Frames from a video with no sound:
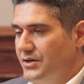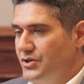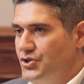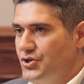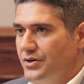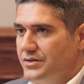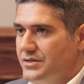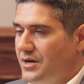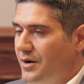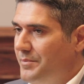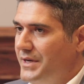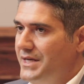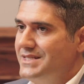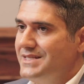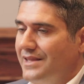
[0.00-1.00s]
Insurance
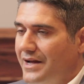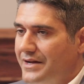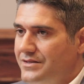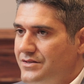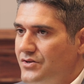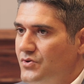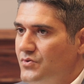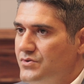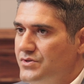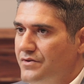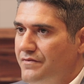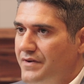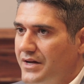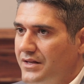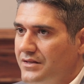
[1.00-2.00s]
companies like to use
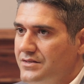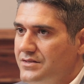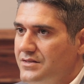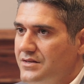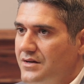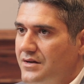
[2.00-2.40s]
surveillance.